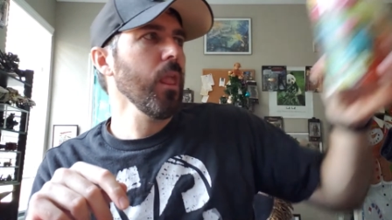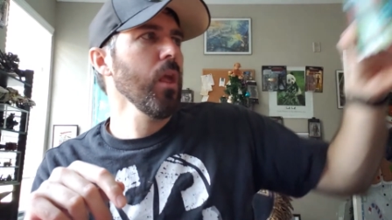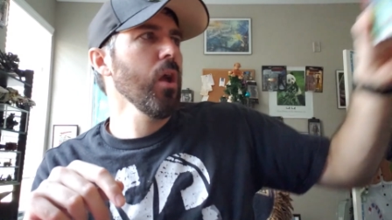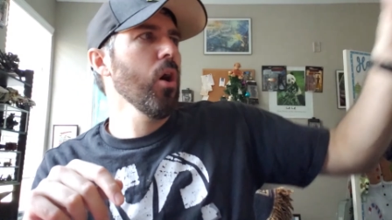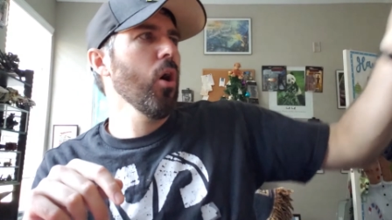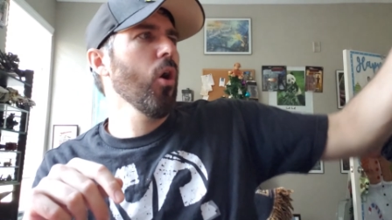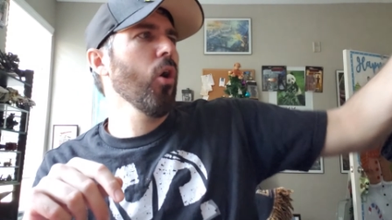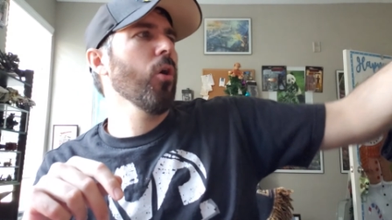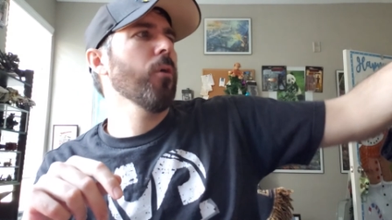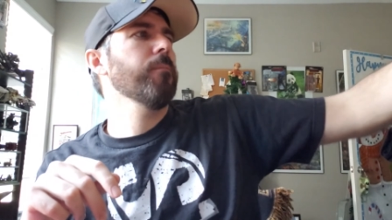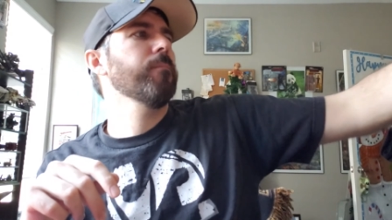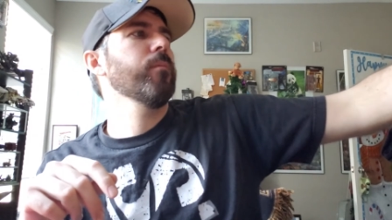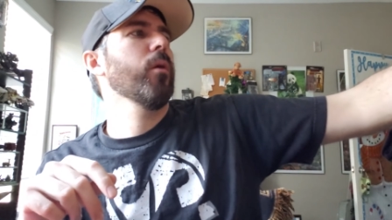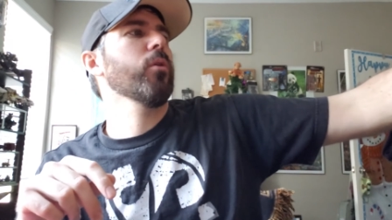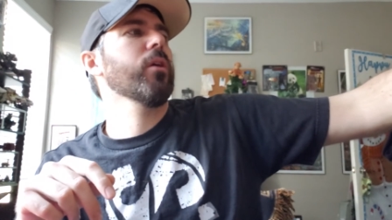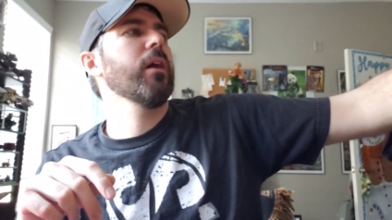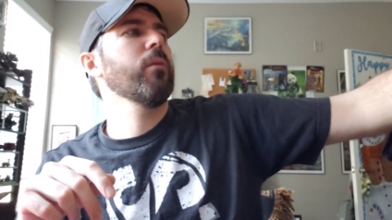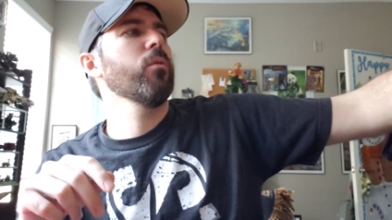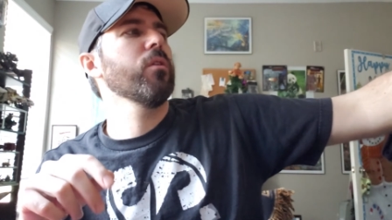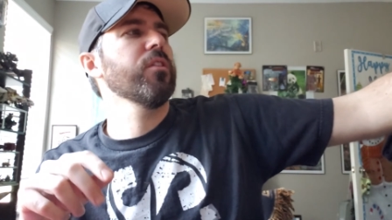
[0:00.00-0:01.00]
Oh,
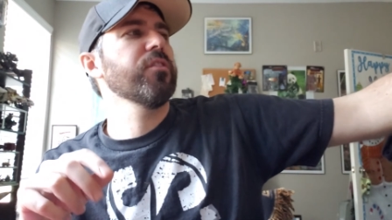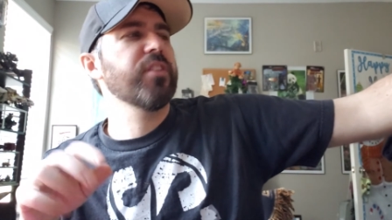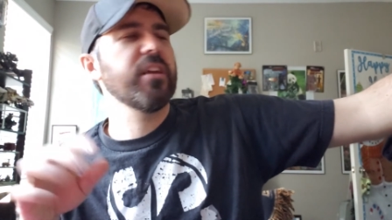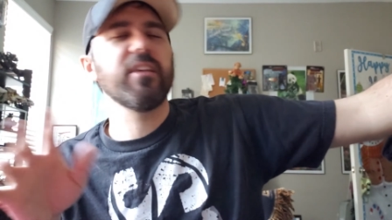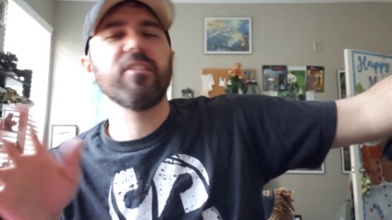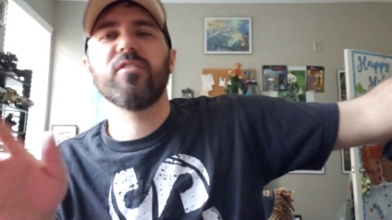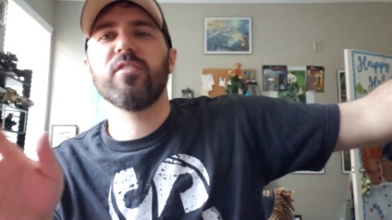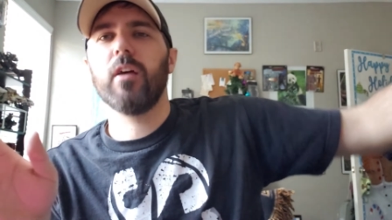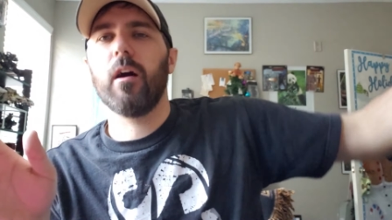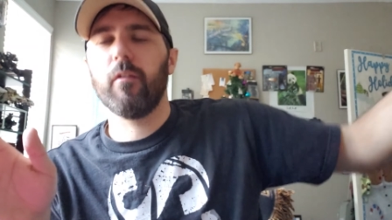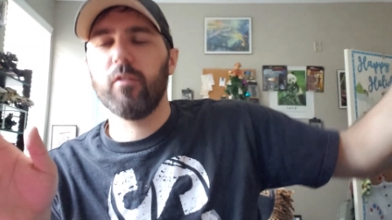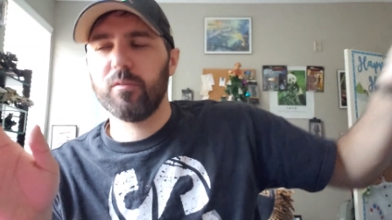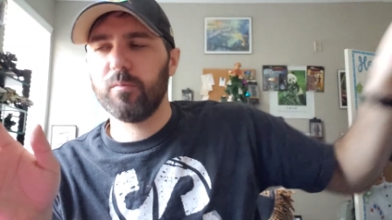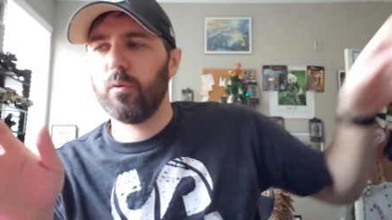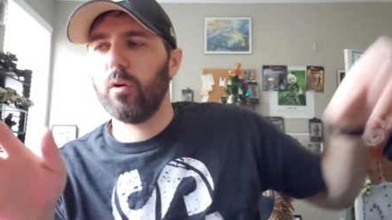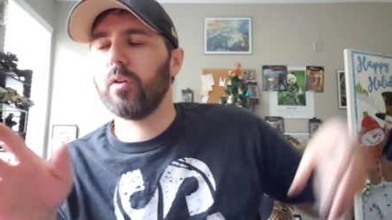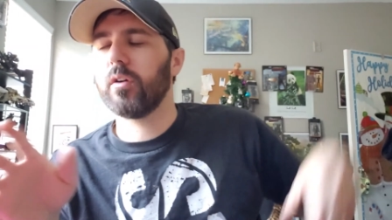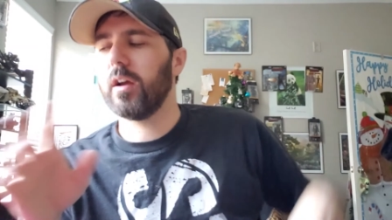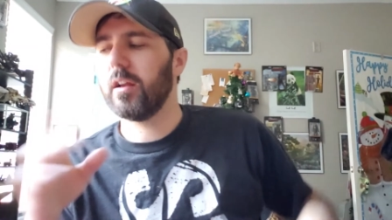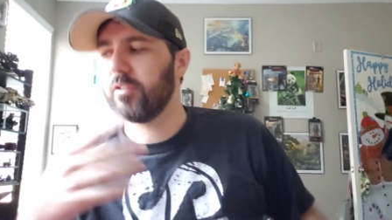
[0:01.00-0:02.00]
okay, well the tea's
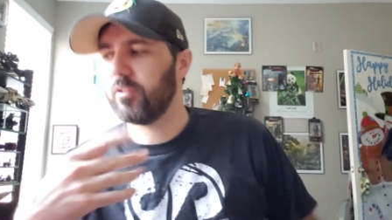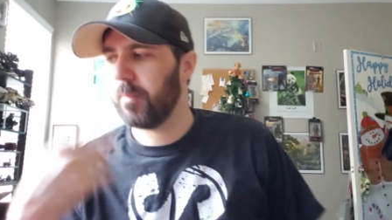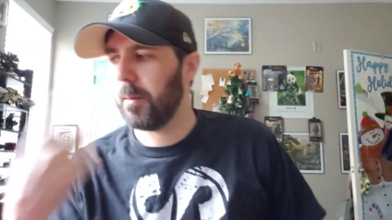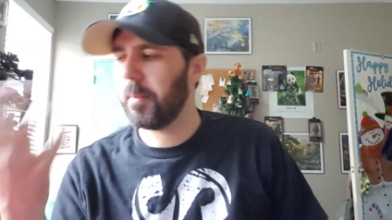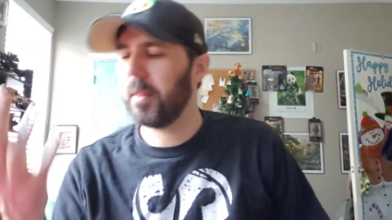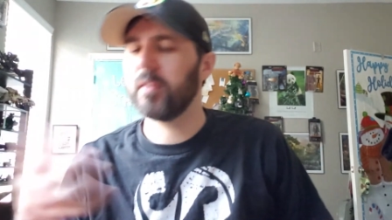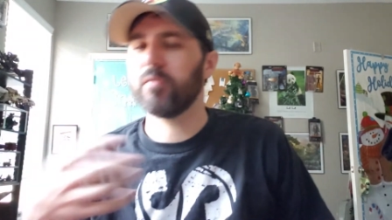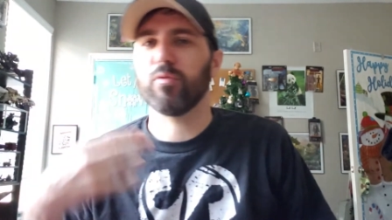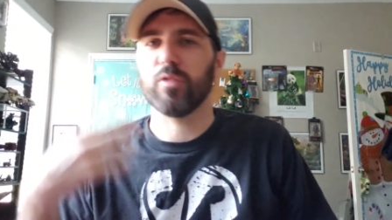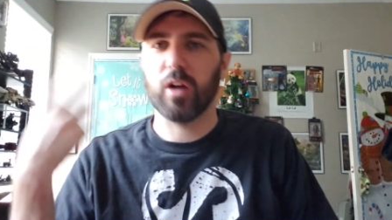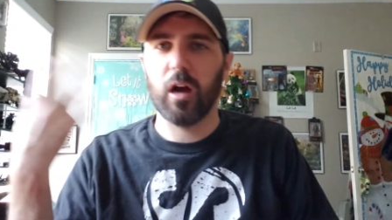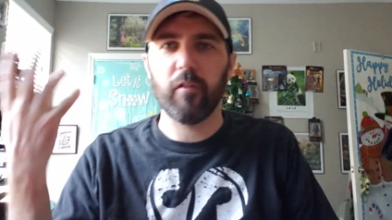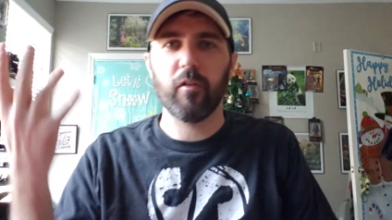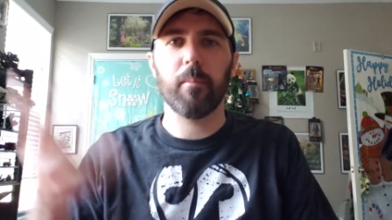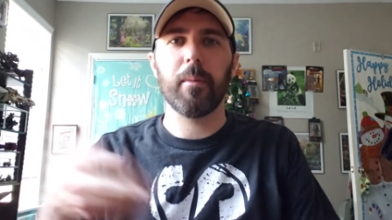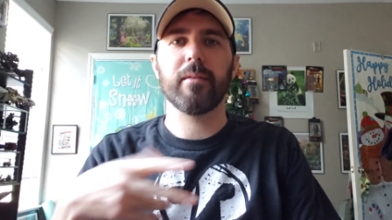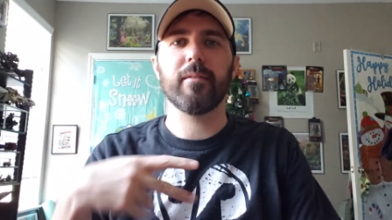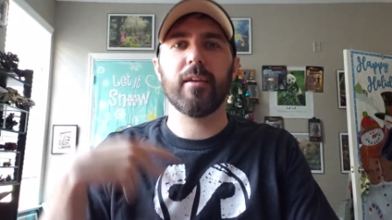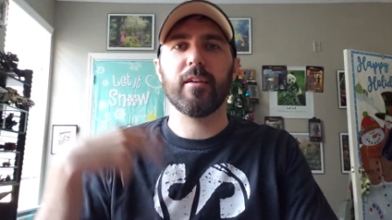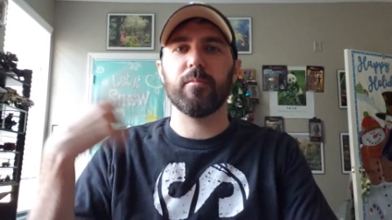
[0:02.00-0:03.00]
salvageable. Okay, so maybe that's recovering
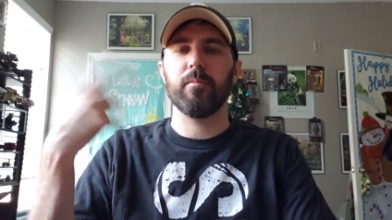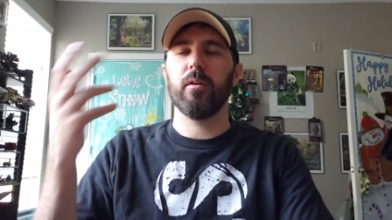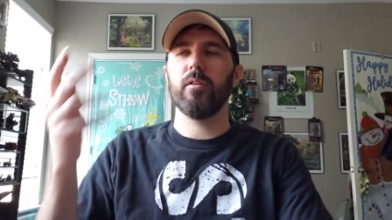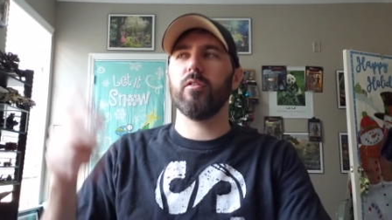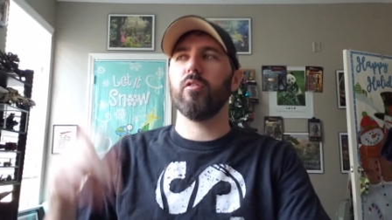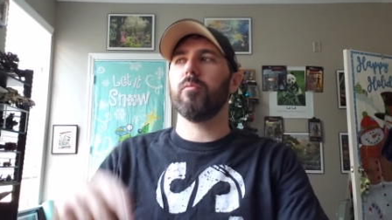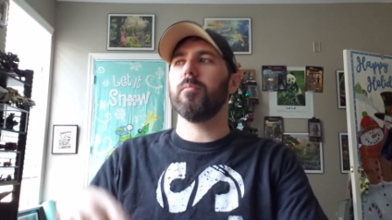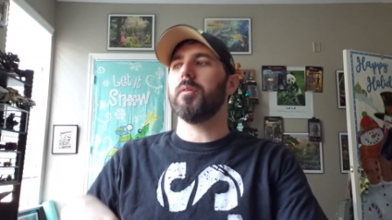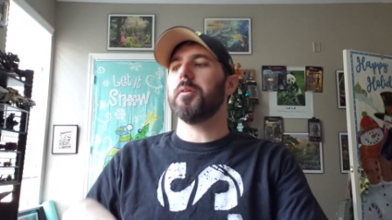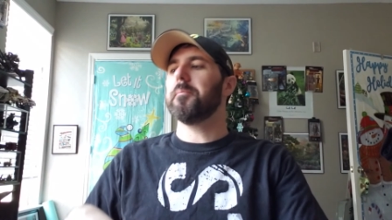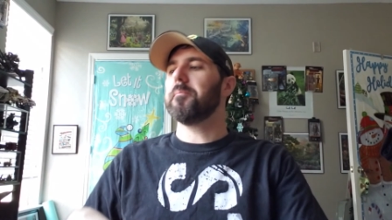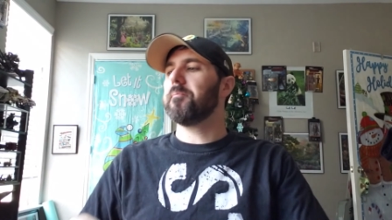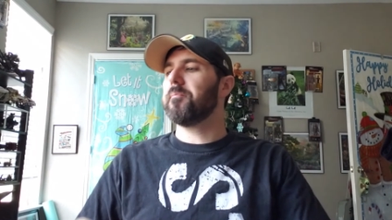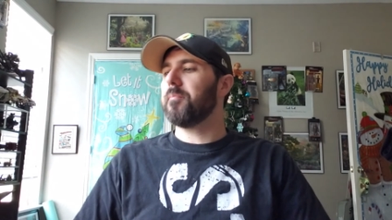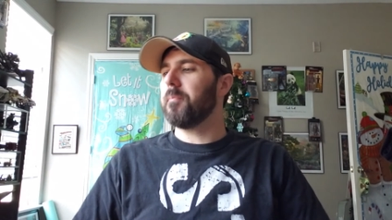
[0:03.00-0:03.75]
my taste buds a little bit.